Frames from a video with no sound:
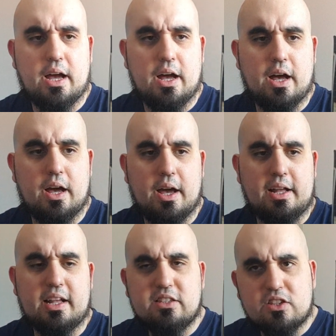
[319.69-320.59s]

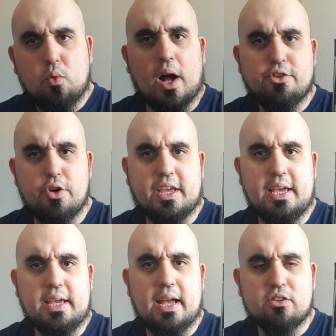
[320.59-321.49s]
It's quite
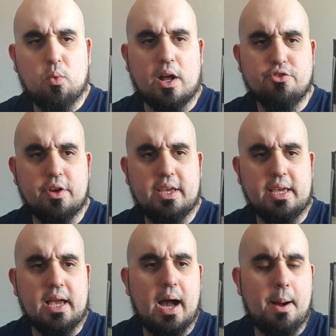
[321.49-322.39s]
tricky. It's quite tricky.